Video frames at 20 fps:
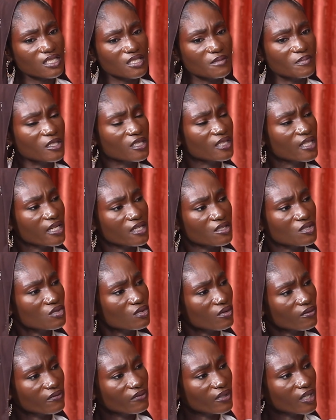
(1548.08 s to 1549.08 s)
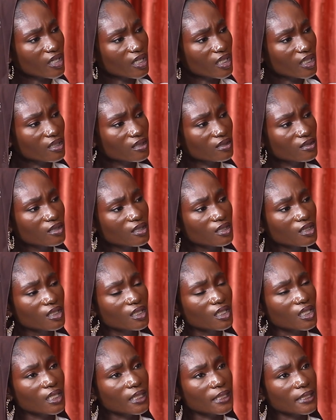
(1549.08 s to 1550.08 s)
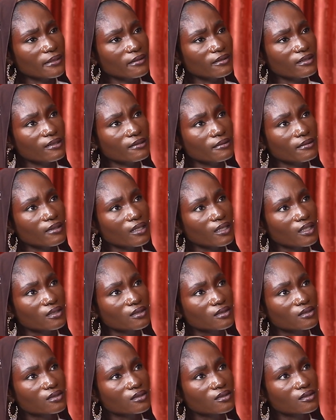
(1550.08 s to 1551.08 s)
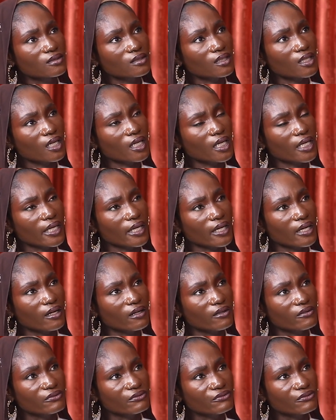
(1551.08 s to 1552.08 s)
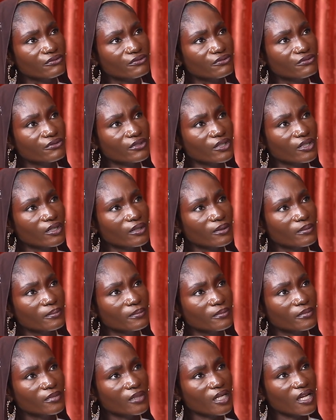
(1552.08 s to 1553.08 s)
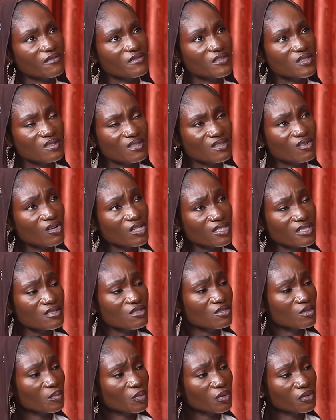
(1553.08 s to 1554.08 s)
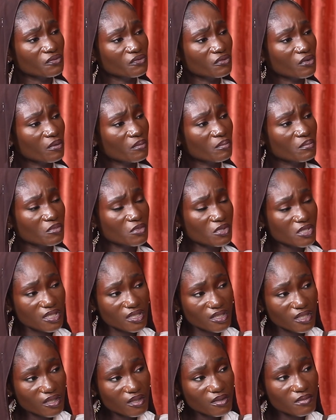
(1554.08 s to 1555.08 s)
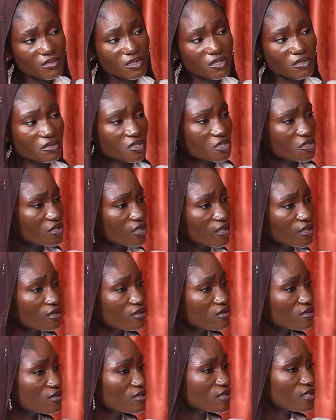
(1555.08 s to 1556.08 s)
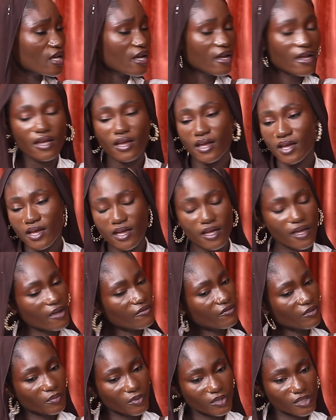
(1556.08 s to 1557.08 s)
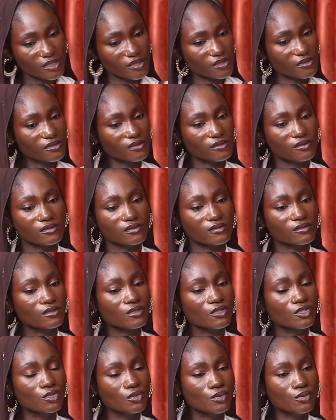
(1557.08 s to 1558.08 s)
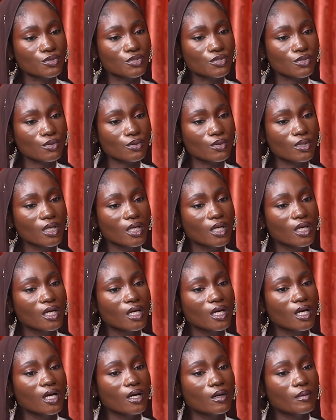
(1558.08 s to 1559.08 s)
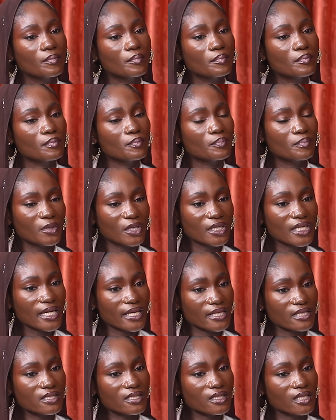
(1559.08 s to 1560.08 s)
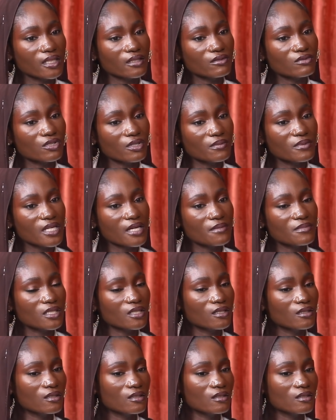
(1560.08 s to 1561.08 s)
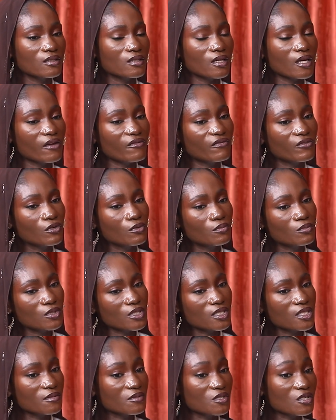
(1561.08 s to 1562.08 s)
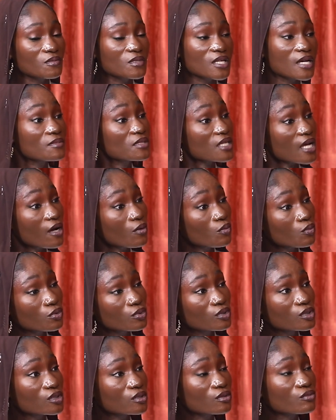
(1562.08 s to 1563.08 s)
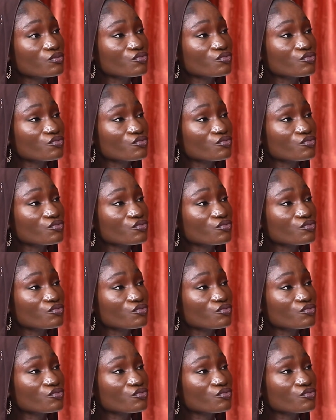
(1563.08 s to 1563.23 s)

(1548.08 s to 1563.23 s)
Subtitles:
been nice so far. I think that I have I've gotten support from Muslims, Christians, everybody, so. But yes, sometimes a few Muslims, sometimes I would